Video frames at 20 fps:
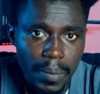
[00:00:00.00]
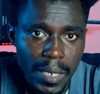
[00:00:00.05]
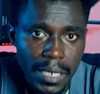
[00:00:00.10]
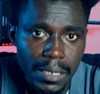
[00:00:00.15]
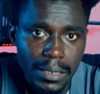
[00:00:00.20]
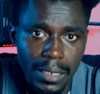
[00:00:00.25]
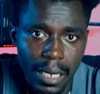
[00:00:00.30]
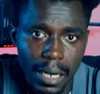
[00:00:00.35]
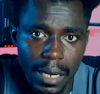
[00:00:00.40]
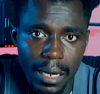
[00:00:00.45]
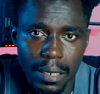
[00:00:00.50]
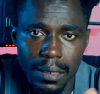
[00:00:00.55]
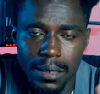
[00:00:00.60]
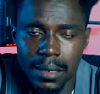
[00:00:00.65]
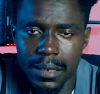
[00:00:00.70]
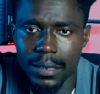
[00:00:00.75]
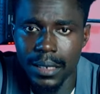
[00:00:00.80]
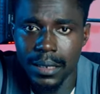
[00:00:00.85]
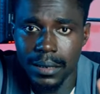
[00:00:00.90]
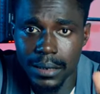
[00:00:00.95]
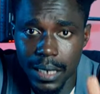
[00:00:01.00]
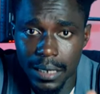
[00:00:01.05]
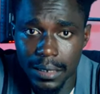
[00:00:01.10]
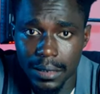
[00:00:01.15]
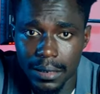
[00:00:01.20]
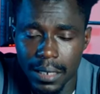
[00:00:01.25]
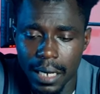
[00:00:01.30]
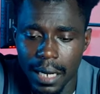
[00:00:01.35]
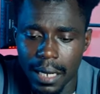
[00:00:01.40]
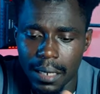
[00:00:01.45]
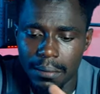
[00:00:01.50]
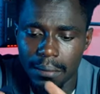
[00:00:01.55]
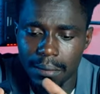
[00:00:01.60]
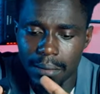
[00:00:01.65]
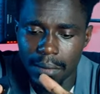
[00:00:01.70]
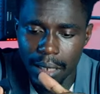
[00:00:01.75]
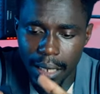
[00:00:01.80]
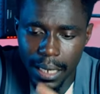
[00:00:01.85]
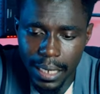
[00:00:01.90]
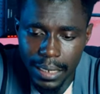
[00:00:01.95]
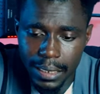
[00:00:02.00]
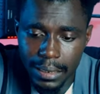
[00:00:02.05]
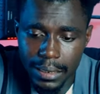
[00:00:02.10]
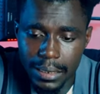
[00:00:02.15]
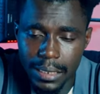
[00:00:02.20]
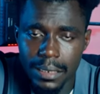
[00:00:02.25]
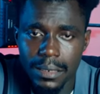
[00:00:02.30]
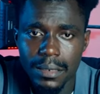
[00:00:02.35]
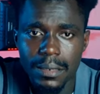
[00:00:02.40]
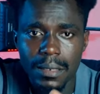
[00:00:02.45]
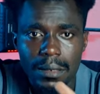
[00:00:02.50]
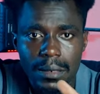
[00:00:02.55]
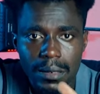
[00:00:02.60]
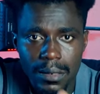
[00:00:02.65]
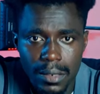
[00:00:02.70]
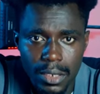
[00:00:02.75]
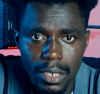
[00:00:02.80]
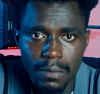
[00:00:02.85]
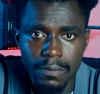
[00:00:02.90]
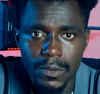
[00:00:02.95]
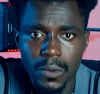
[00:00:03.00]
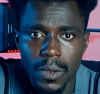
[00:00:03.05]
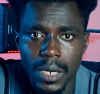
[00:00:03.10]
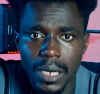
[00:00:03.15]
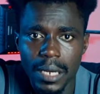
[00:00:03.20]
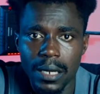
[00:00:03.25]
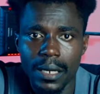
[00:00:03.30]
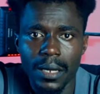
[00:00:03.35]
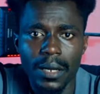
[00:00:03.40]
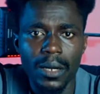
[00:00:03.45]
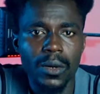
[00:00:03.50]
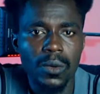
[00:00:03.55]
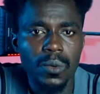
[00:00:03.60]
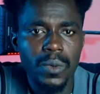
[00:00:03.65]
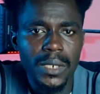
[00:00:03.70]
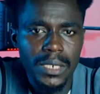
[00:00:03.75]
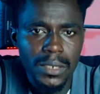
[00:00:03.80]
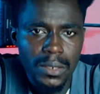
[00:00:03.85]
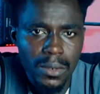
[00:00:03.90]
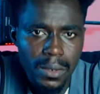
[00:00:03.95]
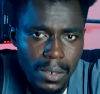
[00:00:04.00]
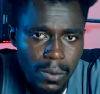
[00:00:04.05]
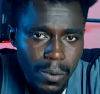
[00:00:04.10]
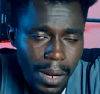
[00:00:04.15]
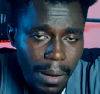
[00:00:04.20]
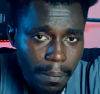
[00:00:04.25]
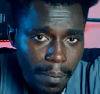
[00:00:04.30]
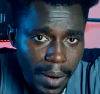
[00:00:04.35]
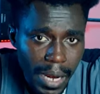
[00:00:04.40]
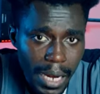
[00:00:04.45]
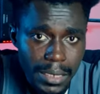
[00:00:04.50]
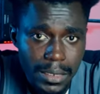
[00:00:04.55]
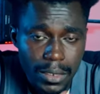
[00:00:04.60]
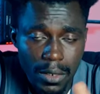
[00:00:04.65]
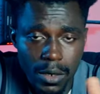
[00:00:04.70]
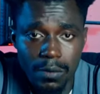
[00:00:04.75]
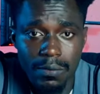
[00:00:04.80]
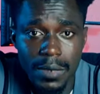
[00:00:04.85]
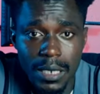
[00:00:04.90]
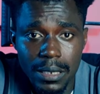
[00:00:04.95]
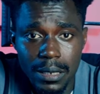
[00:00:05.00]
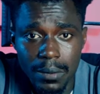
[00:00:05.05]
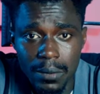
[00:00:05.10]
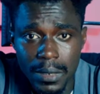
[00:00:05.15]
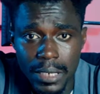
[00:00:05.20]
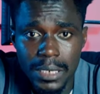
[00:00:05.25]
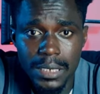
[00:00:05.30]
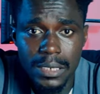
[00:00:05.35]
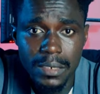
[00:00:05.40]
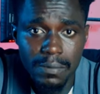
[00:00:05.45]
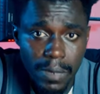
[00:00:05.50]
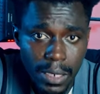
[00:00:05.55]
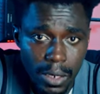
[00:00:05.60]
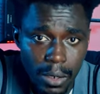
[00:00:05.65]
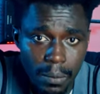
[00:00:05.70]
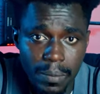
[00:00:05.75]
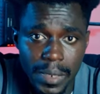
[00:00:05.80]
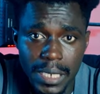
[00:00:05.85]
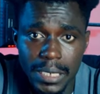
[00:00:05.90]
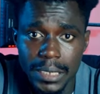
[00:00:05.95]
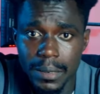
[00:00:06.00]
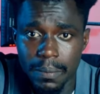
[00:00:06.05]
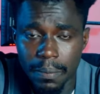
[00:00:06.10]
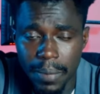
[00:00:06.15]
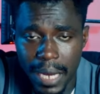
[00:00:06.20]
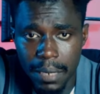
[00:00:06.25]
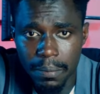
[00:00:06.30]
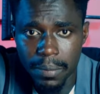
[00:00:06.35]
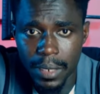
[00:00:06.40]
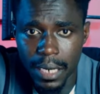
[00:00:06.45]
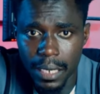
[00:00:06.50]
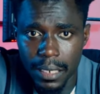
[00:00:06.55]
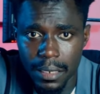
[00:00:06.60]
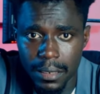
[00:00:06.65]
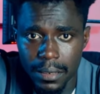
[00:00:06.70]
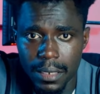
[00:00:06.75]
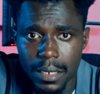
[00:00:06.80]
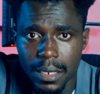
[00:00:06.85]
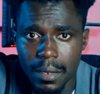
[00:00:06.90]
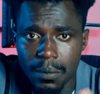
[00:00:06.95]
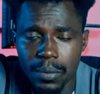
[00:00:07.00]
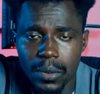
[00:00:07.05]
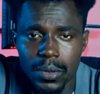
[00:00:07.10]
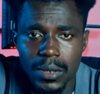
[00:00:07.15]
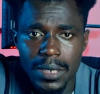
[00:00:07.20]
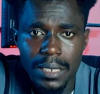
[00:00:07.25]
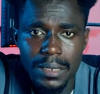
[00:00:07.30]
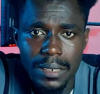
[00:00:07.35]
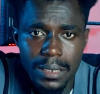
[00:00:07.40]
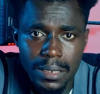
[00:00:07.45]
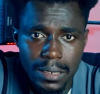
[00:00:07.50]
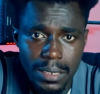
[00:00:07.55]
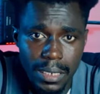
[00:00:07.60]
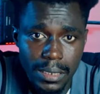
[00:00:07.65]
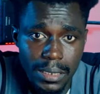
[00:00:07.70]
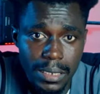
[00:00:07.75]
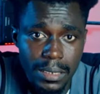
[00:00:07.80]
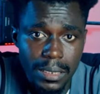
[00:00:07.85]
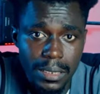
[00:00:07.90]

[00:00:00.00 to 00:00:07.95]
Painter is a texture editing software, which is only one part of the three D development pipeline. Processes such